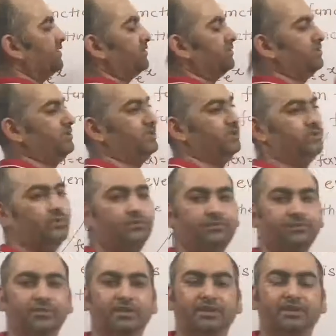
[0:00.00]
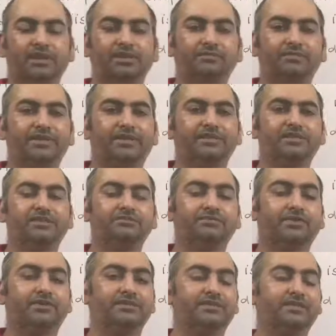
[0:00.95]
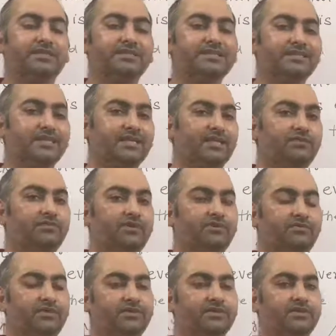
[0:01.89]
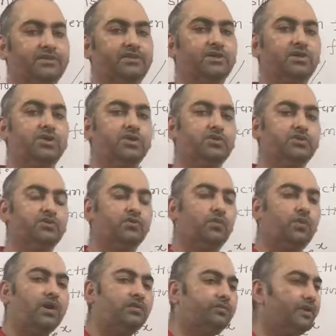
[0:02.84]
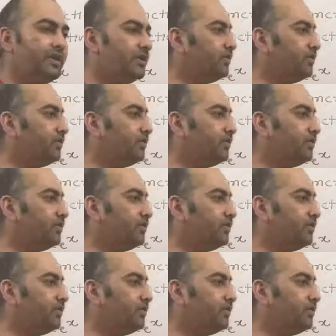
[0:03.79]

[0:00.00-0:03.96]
0. Then we can say function is even function. So what we are